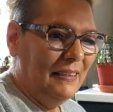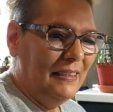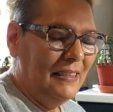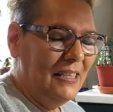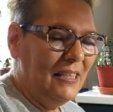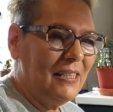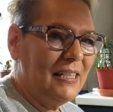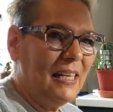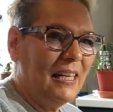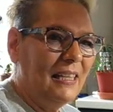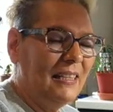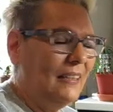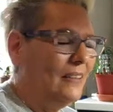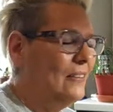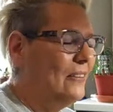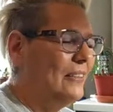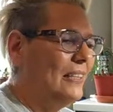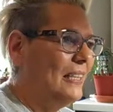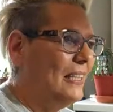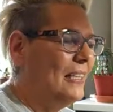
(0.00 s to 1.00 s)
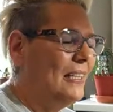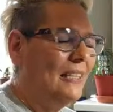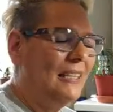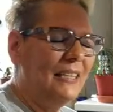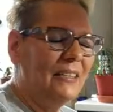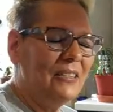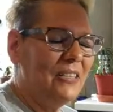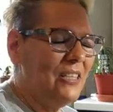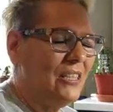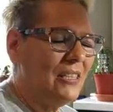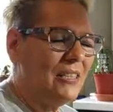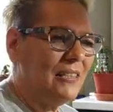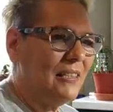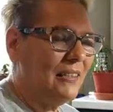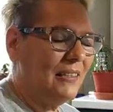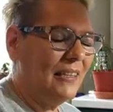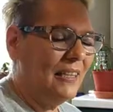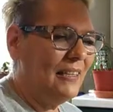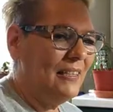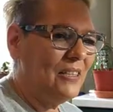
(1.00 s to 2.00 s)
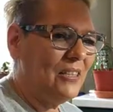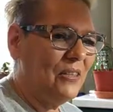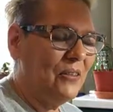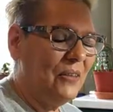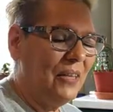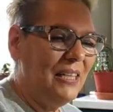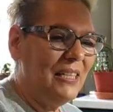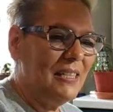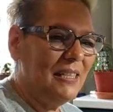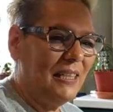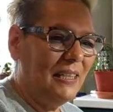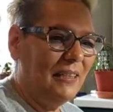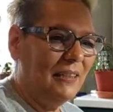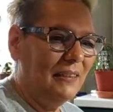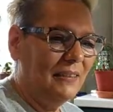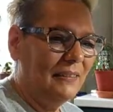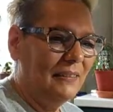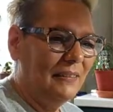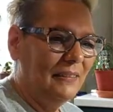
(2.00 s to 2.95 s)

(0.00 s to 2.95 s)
Just ha- oh yeah, it's just it's crazy.